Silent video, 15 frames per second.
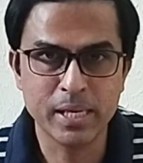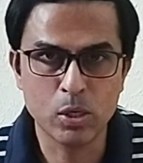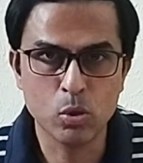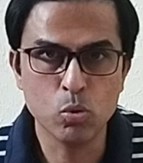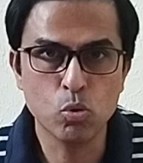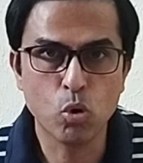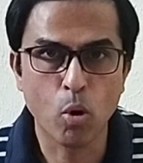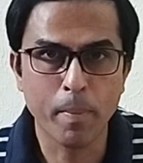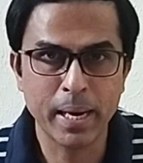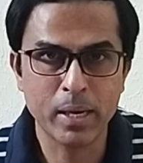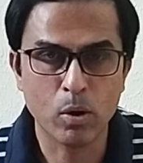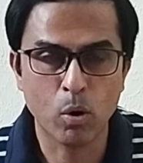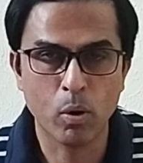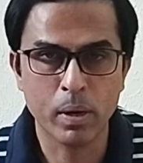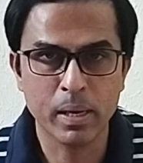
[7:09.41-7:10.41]
they do
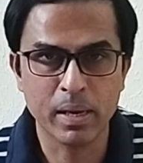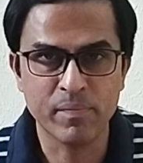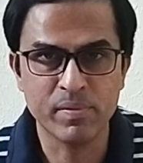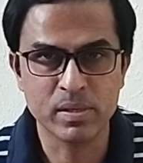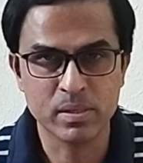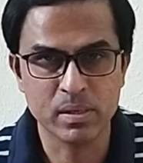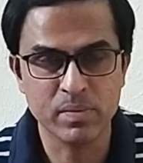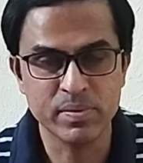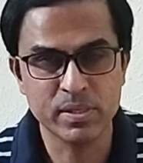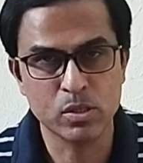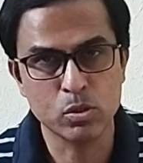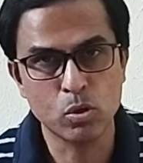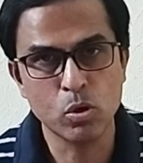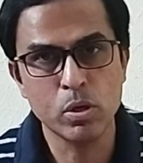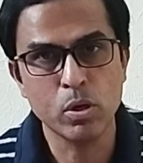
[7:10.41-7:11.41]
comment on if the service
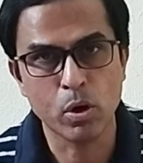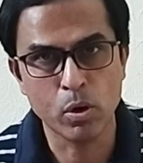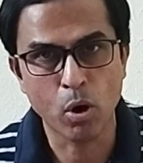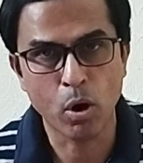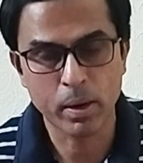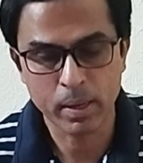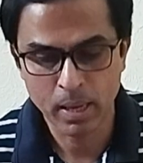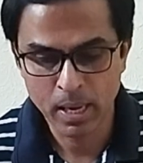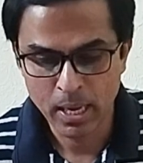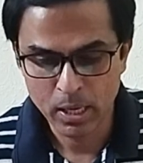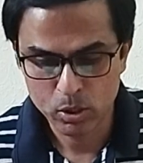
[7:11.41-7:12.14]
is good or not.